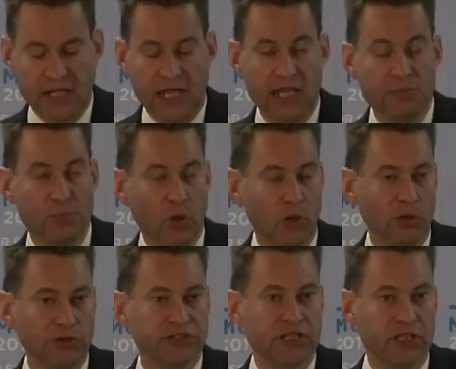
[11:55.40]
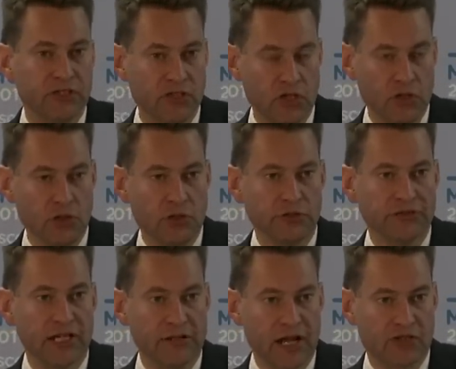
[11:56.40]
A bold new
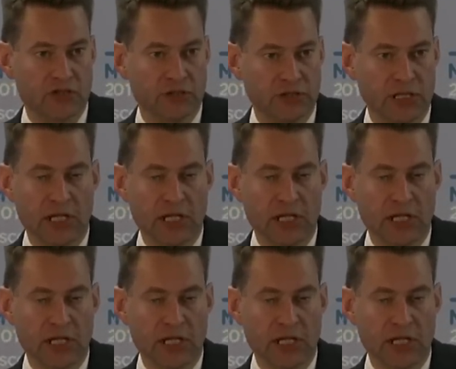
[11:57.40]
direction,